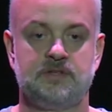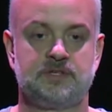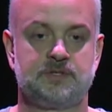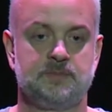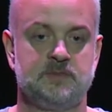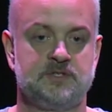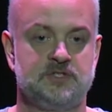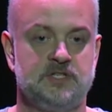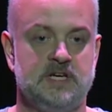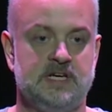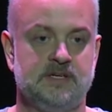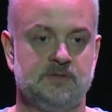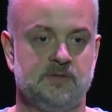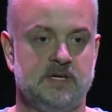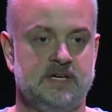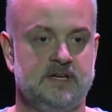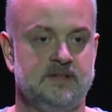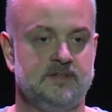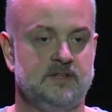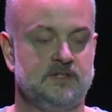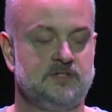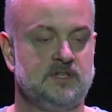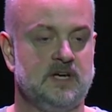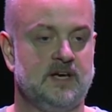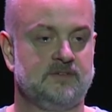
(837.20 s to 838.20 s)
this machinery
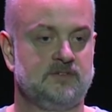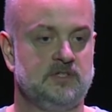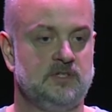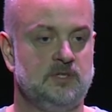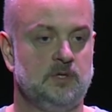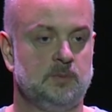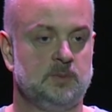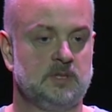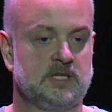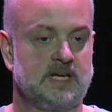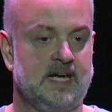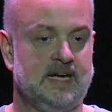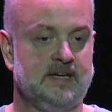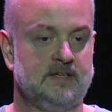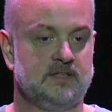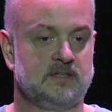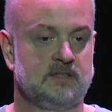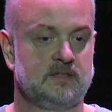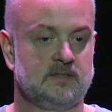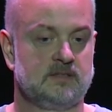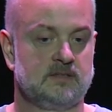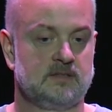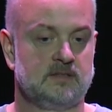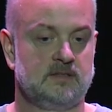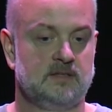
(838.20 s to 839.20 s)
that you have to duplicate.
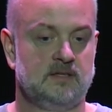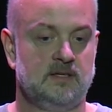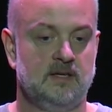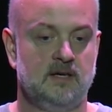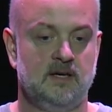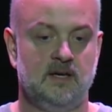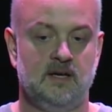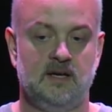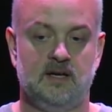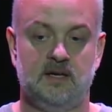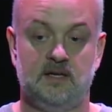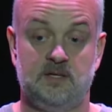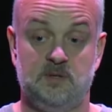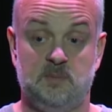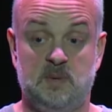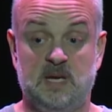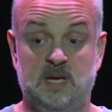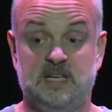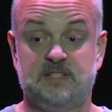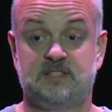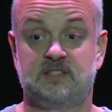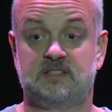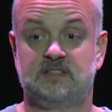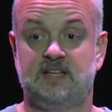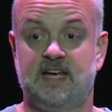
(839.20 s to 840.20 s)
You
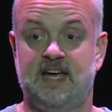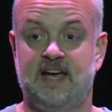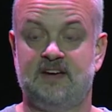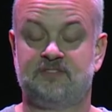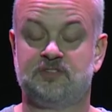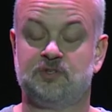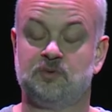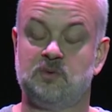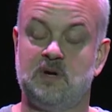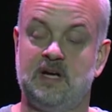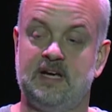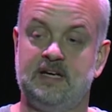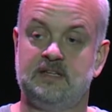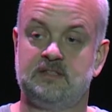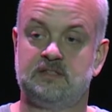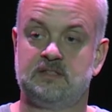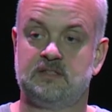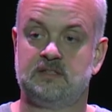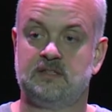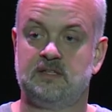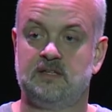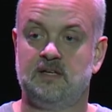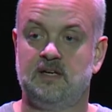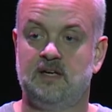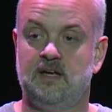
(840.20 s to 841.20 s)
basically have to write
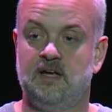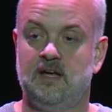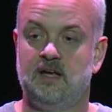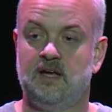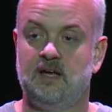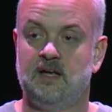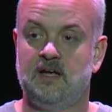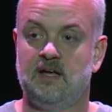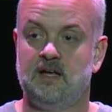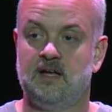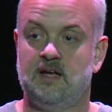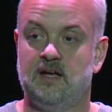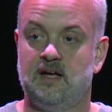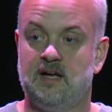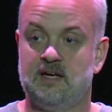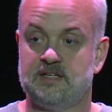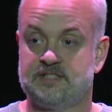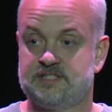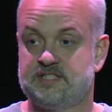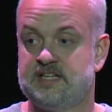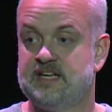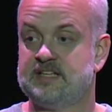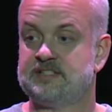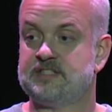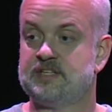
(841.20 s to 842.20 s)
a
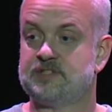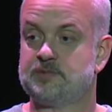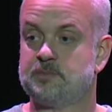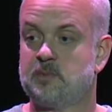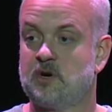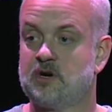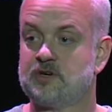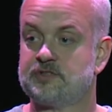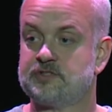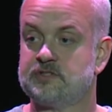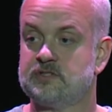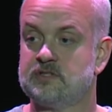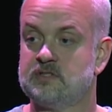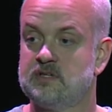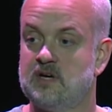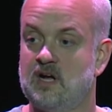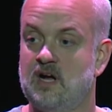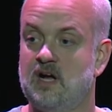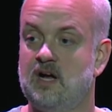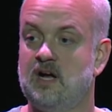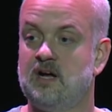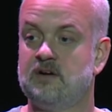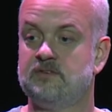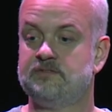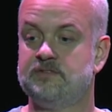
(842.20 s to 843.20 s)
CSS parser
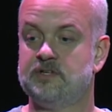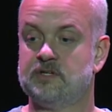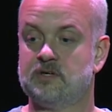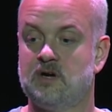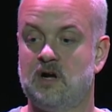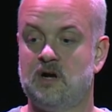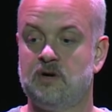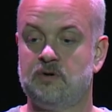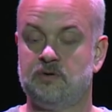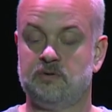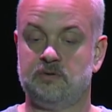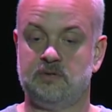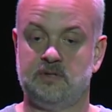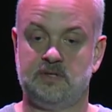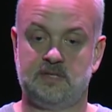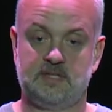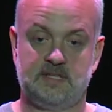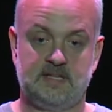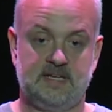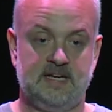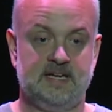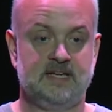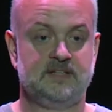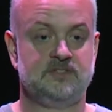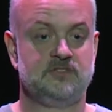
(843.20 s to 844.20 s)
of your own
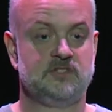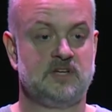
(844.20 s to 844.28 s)
in